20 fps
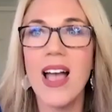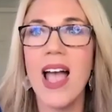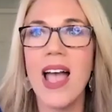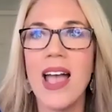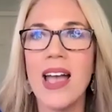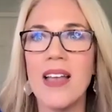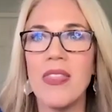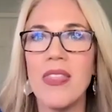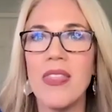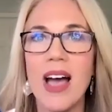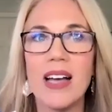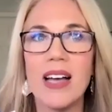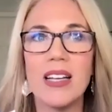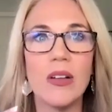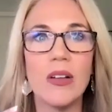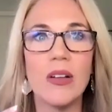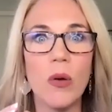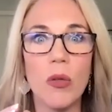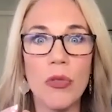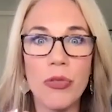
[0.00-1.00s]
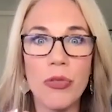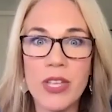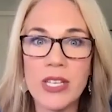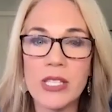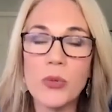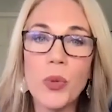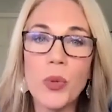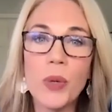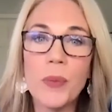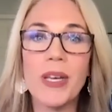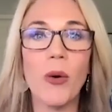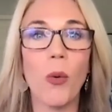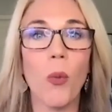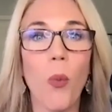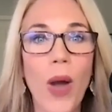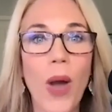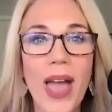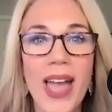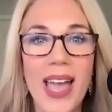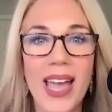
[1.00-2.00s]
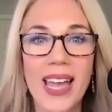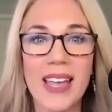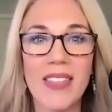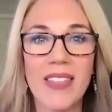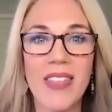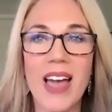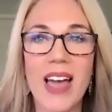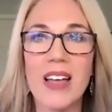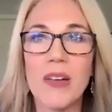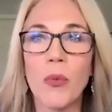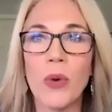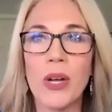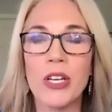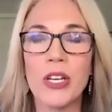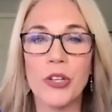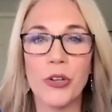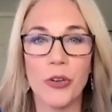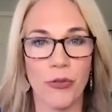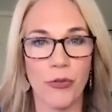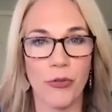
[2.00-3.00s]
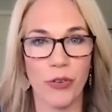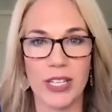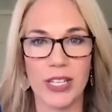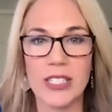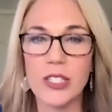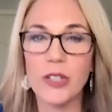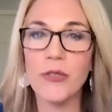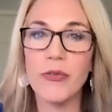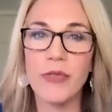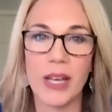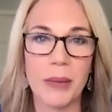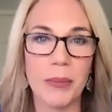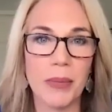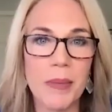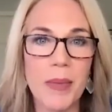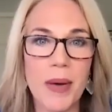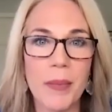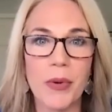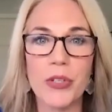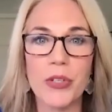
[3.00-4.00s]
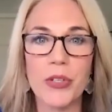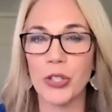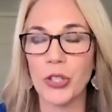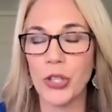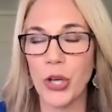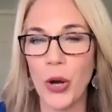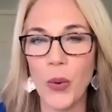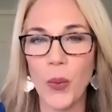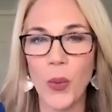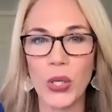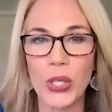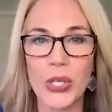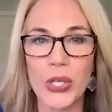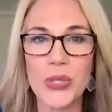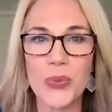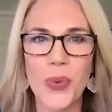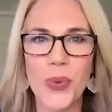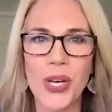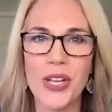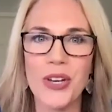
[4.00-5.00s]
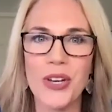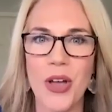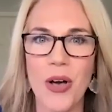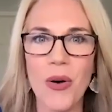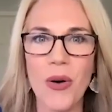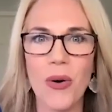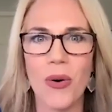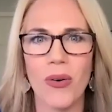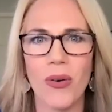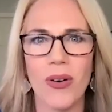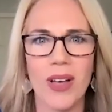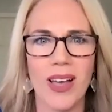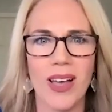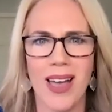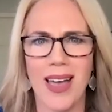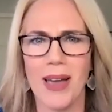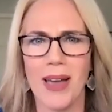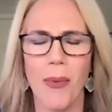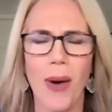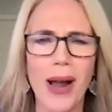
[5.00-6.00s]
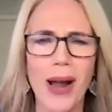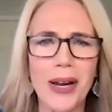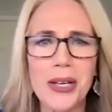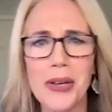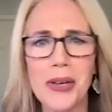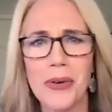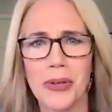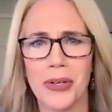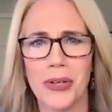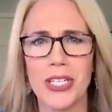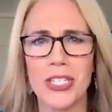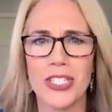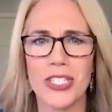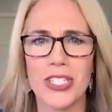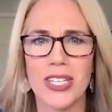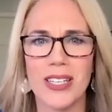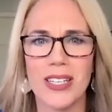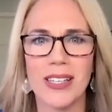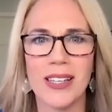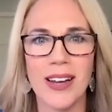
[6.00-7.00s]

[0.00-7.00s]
And that this would be a way that when your friends or family members or coworkers want to know, hey, why are you a Christian?